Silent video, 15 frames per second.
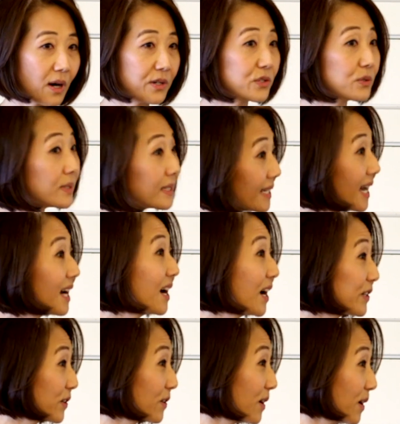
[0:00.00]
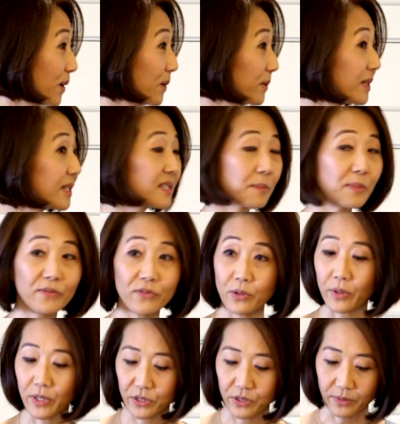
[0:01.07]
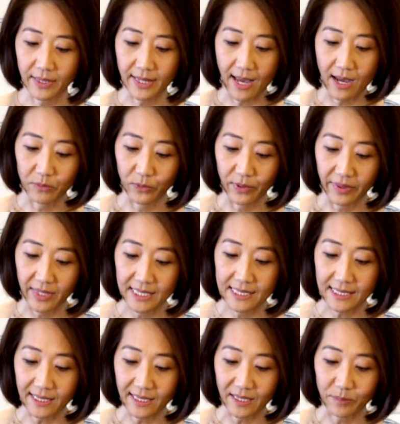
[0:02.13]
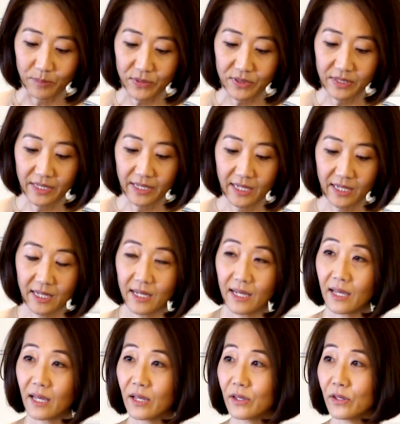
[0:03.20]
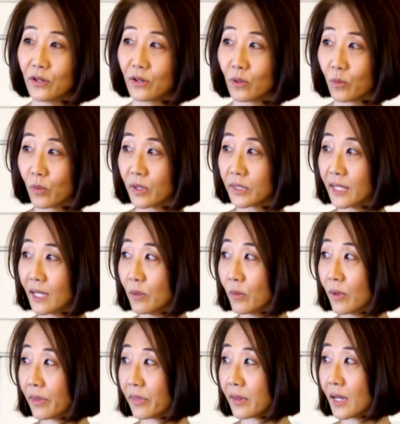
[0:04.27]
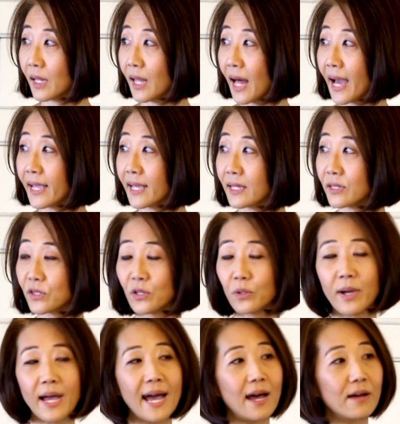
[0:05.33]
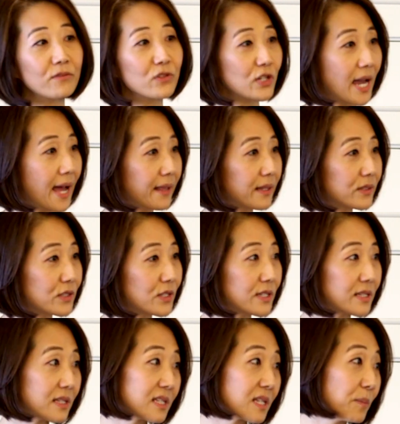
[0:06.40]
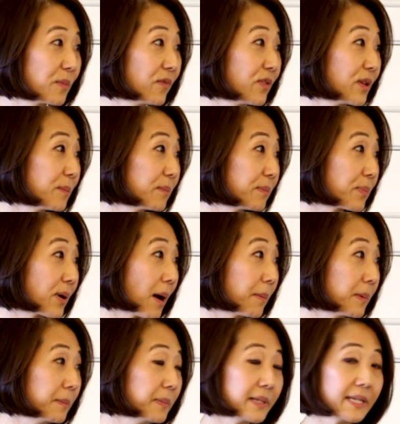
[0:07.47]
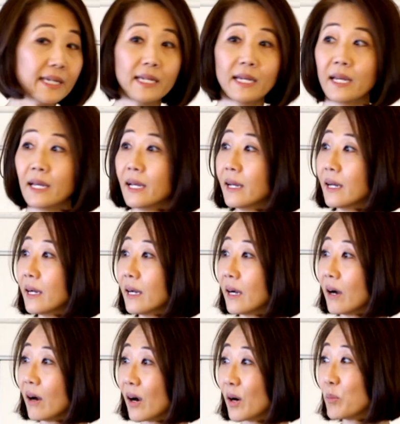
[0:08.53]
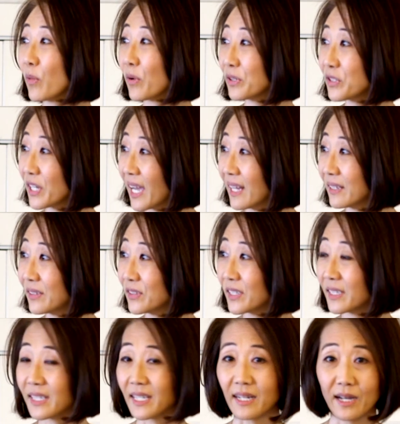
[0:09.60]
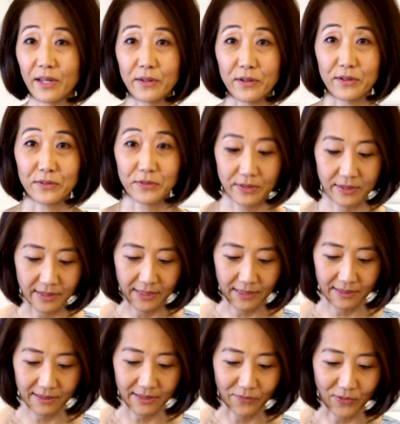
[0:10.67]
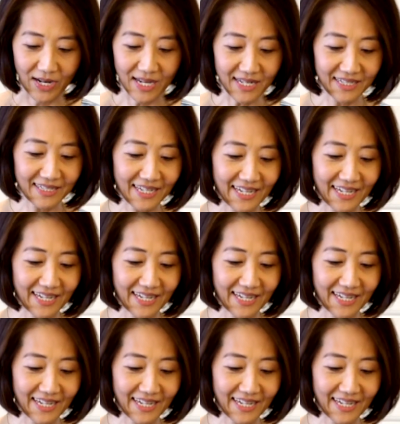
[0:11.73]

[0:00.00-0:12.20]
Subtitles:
are doing that on your own, and some of you are doing that within teams. You're working with clients who have challenges, and some of them probably are more challenging than others, like, right?